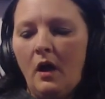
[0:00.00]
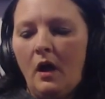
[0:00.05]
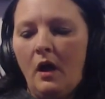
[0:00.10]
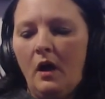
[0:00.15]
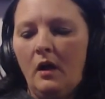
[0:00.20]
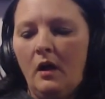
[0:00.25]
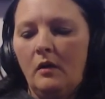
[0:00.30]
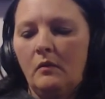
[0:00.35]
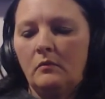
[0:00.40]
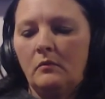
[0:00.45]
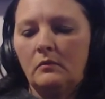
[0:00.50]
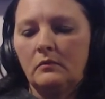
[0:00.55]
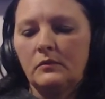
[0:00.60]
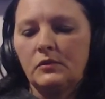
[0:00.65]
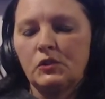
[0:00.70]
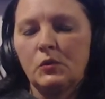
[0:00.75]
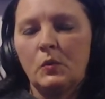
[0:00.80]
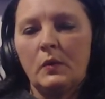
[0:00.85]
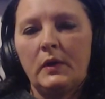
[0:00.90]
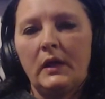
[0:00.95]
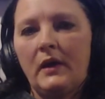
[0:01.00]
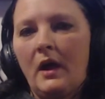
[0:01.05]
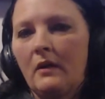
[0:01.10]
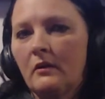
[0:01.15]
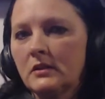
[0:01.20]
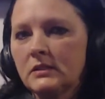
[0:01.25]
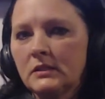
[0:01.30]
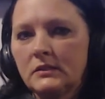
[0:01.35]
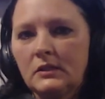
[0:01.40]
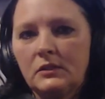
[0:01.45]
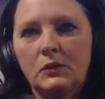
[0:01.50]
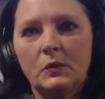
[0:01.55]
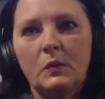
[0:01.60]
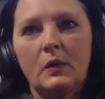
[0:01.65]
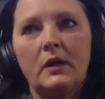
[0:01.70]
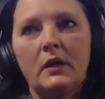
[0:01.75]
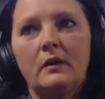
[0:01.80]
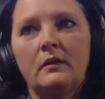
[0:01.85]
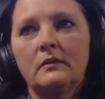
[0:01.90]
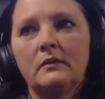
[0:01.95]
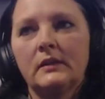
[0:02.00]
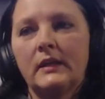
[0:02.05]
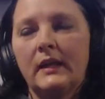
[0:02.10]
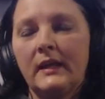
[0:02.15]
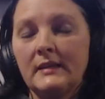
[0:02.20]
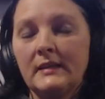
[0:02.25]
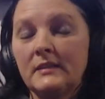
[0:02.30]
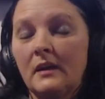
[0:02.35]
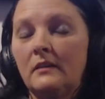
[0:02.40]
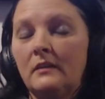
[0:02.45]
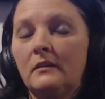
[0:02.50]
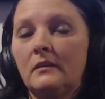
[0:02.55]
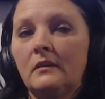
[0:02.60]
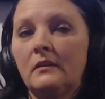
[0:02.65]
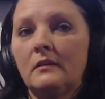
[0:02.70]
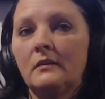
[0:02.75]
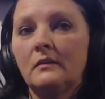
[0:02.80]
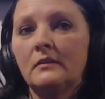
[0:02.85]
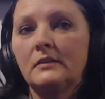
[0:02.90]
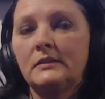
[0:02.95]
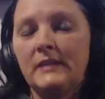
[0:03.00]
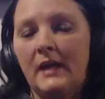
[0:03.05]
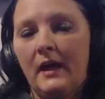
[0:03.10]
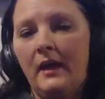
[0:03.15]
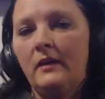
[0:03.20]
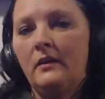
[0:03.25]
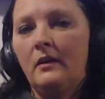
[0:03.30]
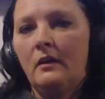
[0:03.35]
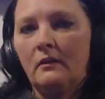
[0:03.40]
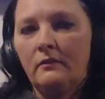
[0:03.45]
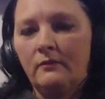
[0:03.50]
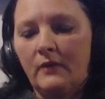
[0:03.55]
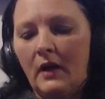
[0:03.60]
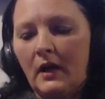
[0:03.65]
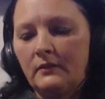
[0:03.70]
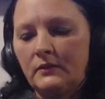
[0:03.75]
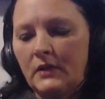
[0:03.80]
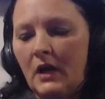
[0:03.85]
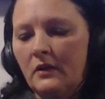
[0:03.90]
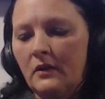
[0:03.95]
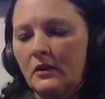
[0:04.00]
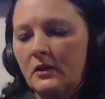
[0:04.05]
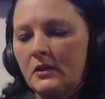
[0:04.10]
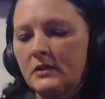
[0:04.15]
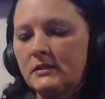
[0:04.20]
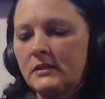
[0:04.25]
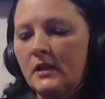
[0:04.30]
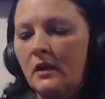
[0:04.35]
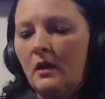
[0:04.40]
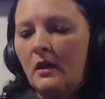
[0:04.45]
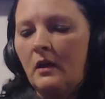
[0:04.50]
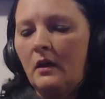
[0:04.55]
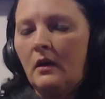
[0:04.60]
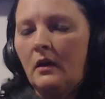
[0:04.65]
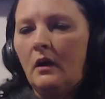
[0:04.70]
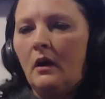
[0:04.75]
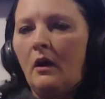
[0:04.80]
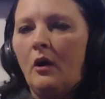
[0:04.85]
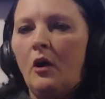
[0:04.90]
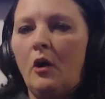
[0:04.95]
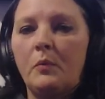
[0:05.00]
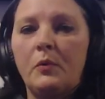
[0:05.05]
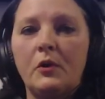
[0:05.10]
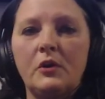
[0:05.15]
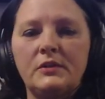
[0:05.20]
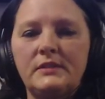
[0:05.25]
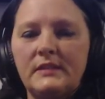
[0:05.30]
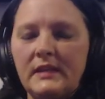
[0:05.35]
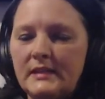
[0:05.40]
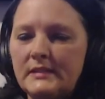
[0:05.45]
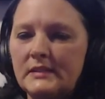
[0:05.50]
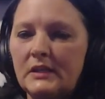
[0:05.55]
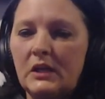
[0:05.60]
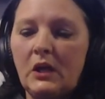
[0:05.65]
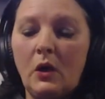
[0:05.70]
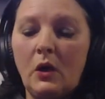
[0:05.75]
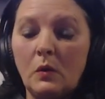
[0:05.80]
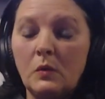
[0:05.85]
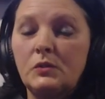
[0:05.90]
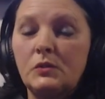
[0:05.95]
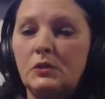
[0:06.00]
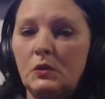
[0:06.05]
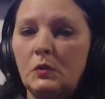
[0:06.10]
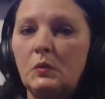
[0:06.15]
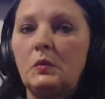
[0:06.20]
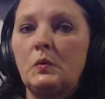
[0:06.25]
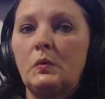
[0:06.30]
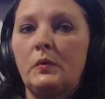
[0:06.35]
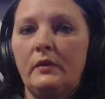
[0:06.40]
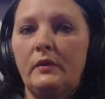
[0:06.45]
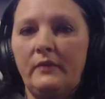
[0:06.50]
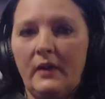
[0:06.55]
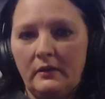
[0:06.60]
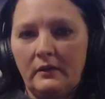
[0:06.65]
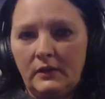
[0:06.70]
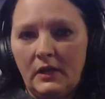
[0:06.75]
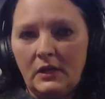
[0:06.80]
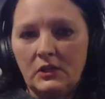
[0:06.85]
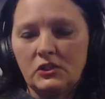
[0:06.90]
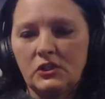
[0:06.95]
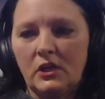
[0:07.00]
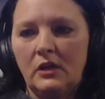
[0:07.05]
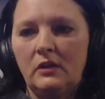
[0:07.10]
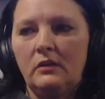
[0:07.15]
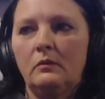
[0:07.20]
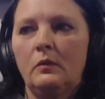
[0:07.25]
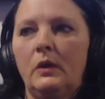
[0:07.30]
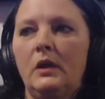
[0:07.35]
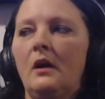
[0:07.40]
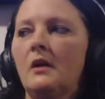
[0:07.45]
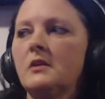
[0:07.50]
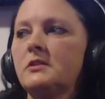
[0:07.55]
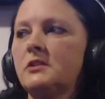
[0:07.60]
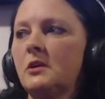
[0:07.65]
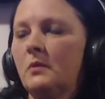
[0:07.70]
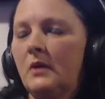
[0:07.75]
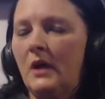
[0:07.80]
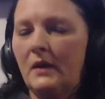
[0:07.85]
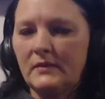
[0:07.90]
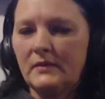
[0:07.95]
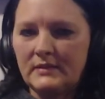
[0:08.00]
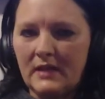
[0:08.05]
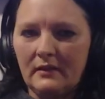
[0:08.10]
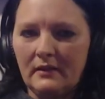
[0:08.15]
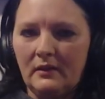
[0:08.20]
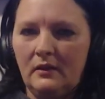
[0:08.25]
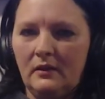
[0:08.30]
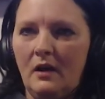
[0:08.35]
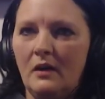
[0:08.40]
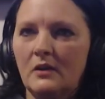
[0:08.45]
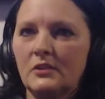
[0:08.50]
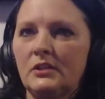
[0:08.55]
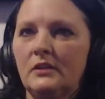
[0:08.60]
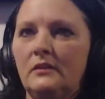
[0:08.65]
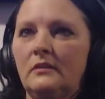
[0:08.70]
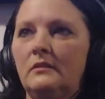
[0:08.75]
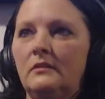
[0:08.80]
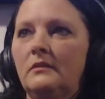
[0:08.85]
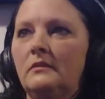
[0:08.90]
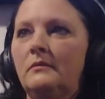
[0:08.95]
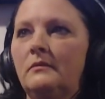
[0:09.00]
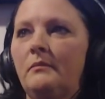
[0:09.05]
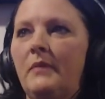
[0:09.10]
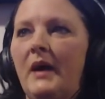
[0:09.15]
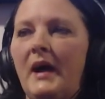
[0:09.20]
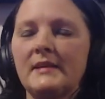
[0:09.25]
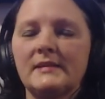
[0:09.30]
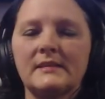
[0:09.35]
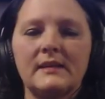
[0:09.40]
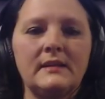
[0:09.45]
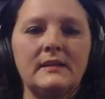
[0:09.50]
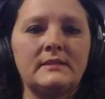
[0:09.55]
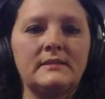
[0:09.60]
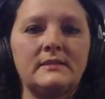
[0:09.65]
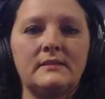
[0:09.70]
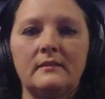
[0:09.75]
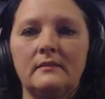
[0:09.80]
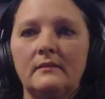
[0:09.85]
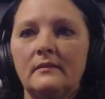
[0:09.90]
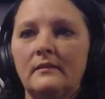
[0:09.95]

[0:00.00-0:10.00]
Um, Twenty dollars at the door. Kids under ten are five dollars. All proceeds go to the foundation. We also will have a silent auction, baskets.